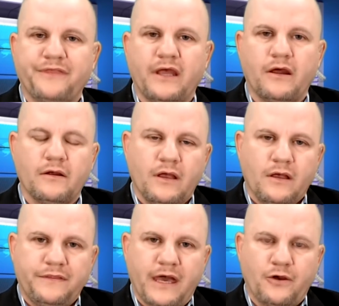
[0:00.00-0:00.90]
out there
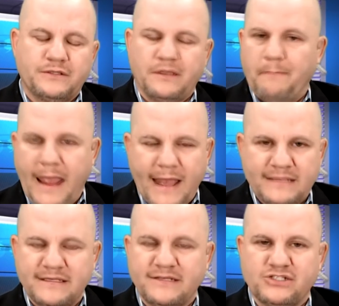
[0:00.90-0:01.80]
that are
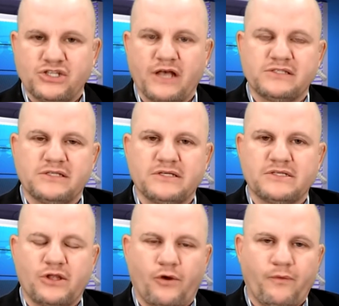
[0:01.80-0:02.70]
demanding
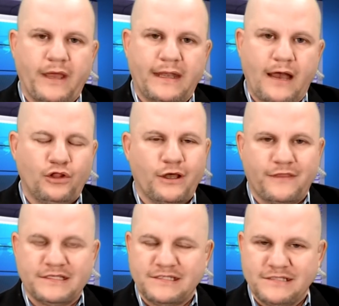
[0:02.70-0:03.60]
justice, you know, right now,
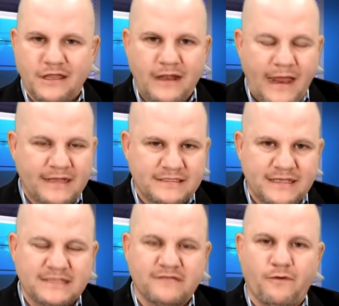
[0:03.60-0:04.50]
look, this is the United
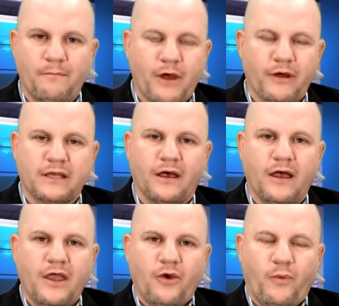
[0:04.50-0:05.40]
States of
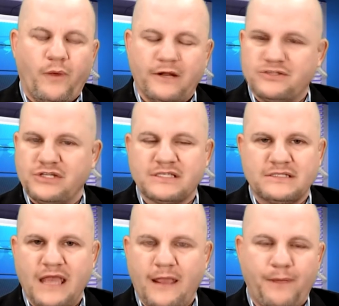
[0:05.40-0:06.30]
America. We don't
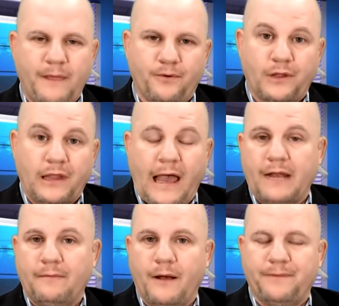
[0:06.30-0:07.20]
just take people and
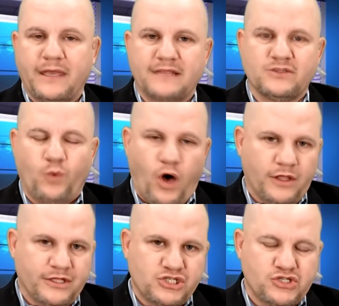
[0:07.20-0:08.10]
line them up against the
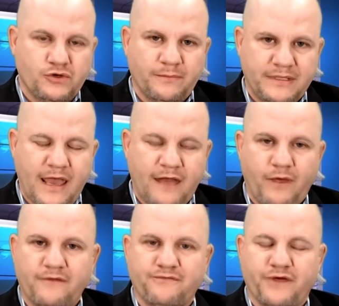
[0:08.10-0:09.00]
wall and shoot them
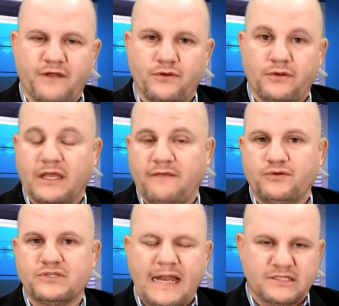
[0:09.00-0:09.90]
dead right in front of you to
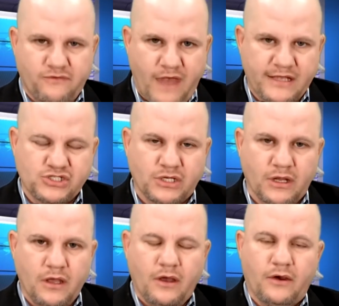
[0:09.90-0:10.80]
give you
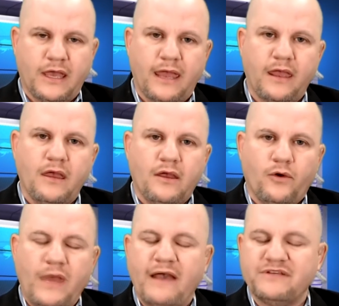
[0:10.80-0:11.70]
satisfaction, okay?
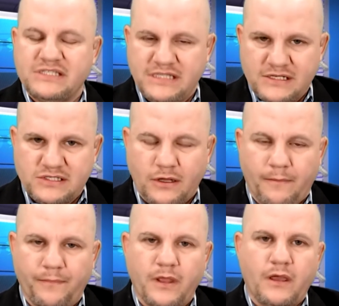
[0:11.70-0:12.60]
We have a
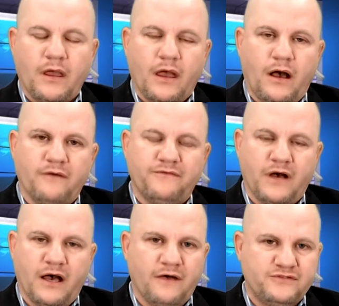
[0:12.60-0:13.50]
system of,
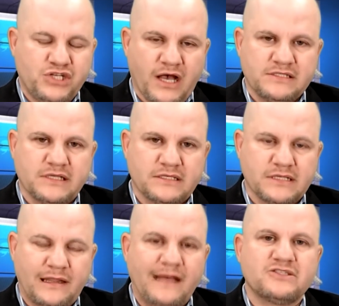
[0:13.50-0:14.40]
uh, of
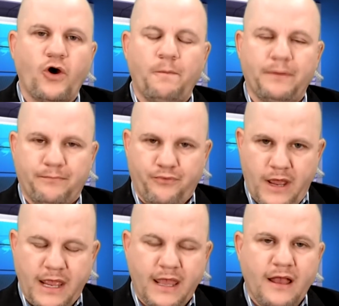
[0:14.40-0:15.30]
justice, and let's hope and
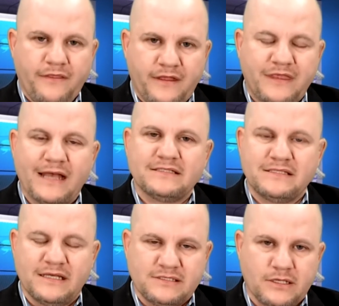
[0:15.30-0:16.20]
pray that that
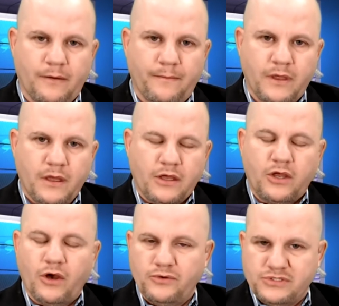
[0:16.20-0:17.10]
system
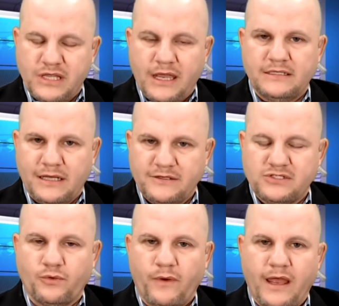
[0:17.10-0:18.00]
goes and
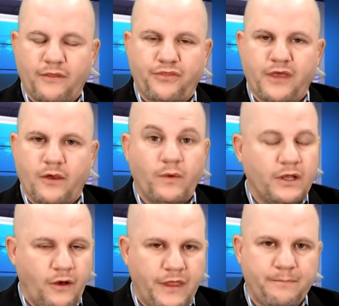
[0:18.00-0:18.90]
does the right thing.
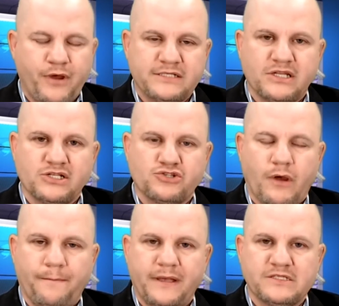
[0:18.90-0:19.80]
We know that President
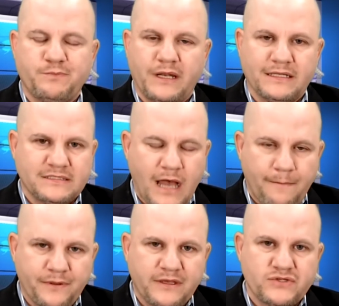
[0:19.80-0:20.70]
Trump has been on
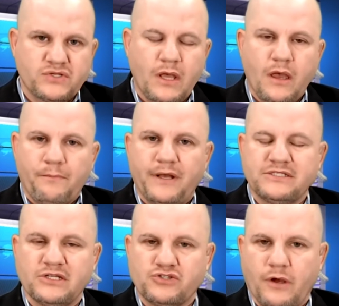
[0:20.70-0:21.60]
top of this.
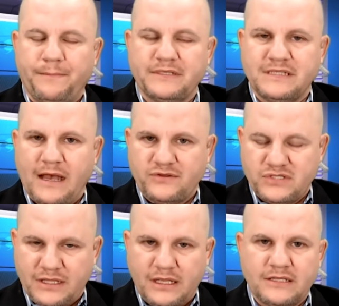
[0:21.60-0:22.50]
President Trump has now
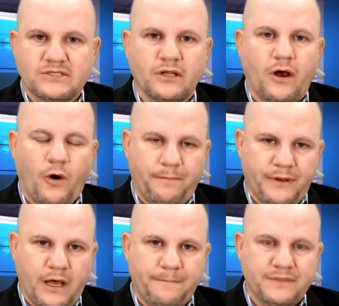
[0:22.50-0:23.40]
said that he's going to
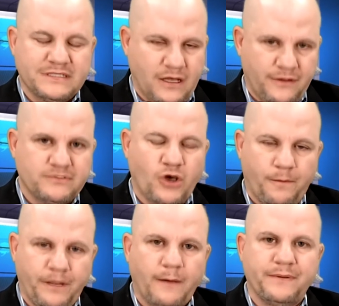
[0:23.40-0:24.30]
open up and tell them to
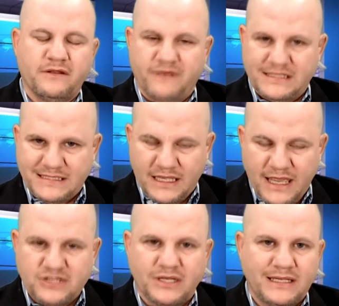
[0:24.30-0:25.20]
open up an
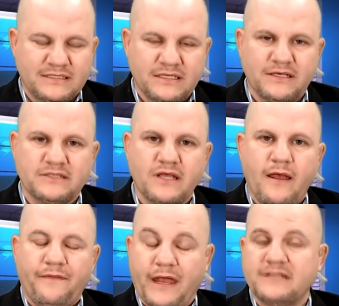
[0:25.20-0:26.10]
investigation into this.
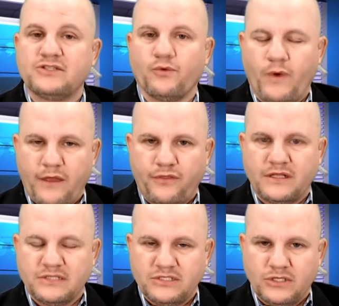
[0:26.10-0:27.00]
That is the right
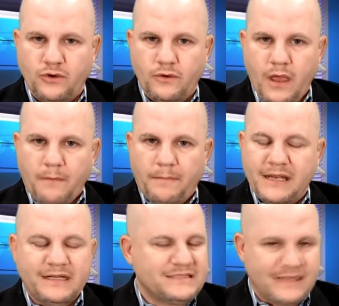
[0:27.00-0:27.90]
thing to do.
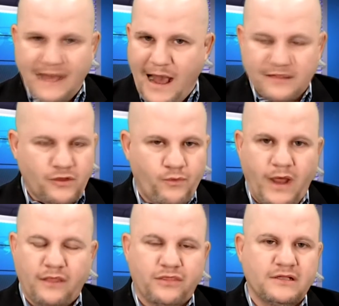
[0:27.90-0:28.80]
But it is not the
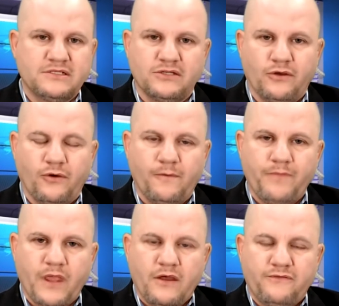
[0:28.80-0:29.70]
right thing to do
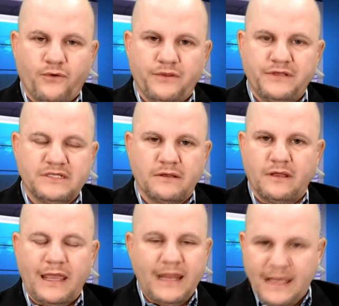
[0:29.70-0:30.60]
for these
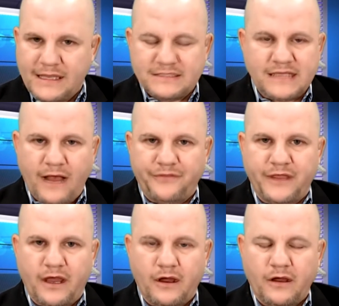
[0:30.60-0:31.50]
idiots out
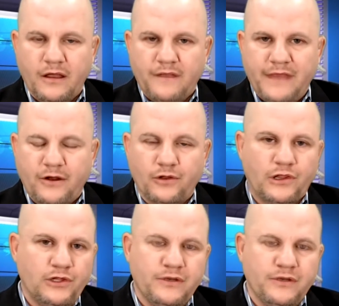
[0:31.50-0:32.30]
there that are